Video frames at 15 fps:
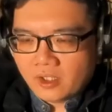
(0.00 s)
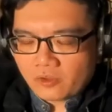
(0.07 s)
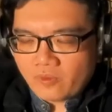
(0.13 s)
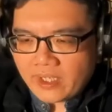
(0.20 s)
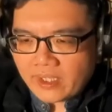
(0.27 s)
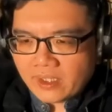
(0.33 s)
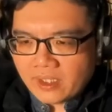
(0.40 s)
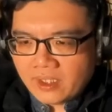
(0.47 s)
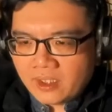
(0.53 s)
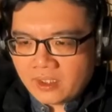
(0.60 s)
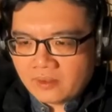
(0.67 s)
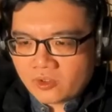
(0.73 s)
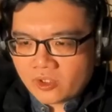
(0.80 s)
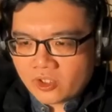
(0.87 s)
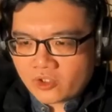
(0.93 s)
All right.
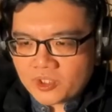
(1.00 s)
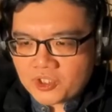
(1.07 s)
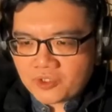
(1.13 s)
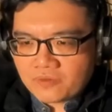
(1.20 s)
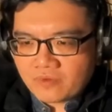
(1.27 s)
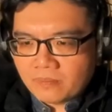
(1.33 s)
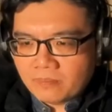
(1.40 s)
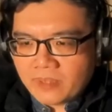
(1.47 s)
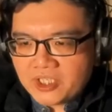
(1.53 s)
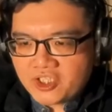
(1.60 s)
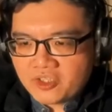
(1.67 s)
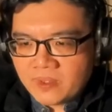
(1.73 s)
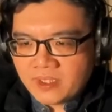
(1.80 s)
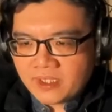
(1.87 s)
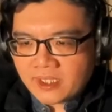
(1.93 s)
Uh, got a question from
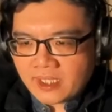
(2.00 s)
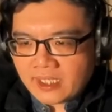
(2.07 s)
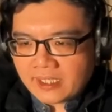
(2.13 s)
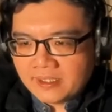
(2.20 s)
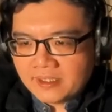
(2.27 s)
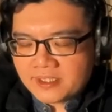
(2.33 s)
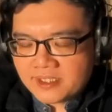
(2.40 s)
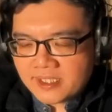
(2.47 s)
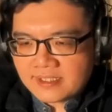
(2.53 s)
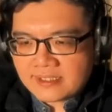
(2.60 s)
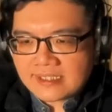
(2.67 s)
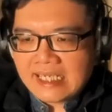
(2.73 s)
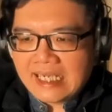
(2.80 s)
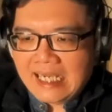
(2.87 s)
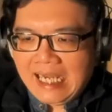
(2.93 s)
Benjamin Tan. He says,
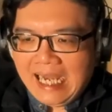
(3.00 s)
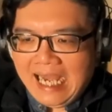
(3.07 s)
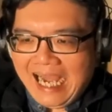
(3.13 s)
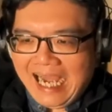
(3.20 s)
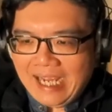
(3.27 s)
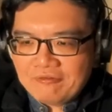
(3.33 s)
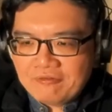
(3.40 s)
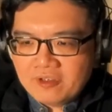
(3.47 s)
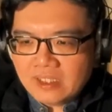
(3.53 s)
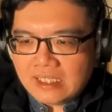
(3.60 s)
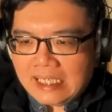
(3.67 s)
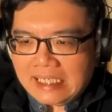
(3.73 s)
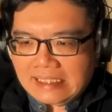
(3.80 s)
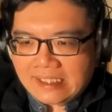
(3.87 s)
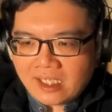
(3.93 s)
I feel
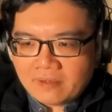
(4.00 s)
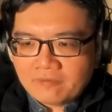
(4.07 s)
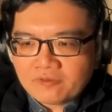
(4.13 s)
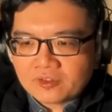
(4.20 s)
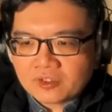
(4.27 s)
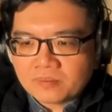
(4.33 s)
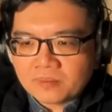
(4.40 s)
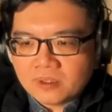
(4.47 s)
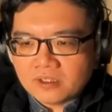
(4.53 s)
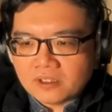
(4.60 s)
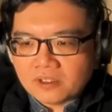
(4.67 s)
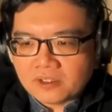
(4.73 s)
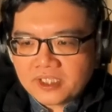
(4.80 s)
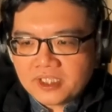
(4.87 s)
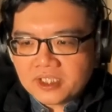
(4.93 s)

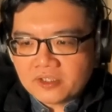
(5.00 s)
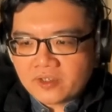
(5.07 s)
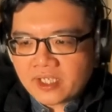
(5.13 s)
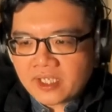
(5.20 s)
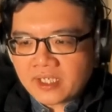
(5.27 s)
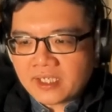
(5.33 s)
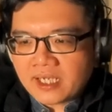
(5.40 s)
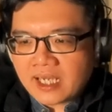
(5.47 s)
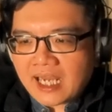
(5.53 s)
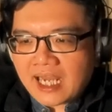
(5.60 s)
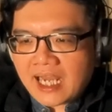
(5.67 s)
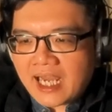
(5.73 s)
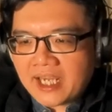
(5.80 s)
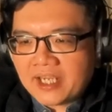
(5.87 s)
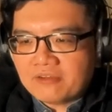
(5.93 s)
uncomfortable hearing
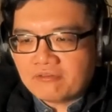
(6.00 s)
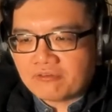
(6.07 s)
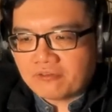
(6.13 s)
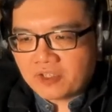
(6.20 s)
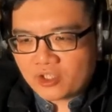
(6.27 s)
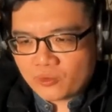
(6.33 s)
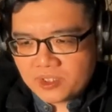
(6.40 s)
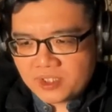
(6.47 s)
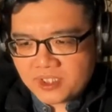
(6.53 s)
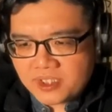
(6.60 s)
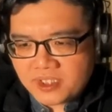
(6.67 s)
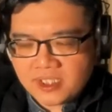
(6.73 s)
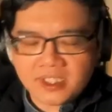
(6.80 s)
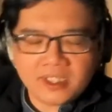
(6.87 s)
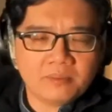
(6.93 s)
high
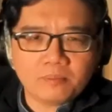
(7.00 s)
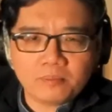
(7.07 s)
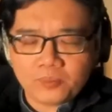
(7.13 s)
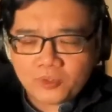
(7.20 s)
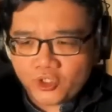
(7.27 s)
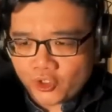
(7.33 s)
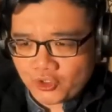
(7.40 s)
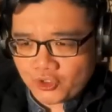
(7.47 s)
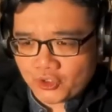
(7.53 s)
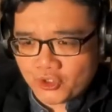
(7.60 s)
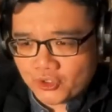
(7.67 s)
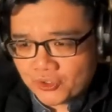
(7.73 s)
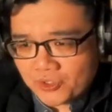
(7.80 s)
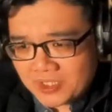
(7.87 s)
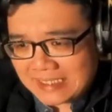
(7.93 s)
frequency pure
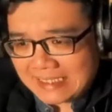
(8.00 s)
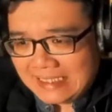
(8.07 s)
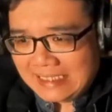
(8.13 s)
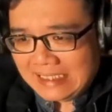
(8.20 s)
tones